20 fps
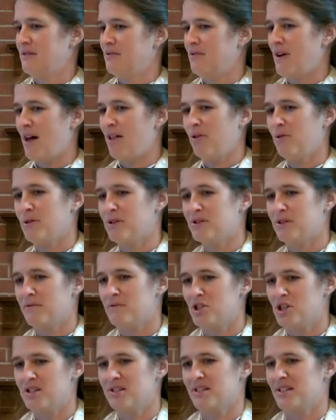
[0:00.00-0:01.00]
followers
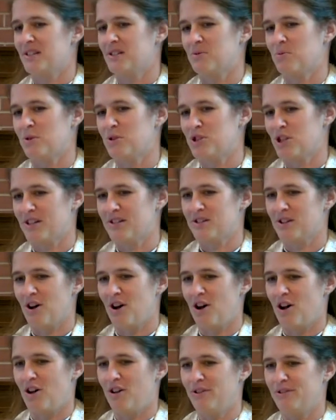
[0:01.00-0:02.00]
of Jesus were just
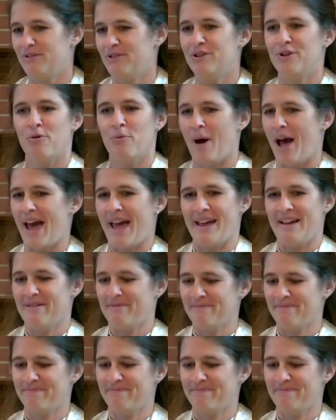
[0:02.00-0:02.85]
called the Way.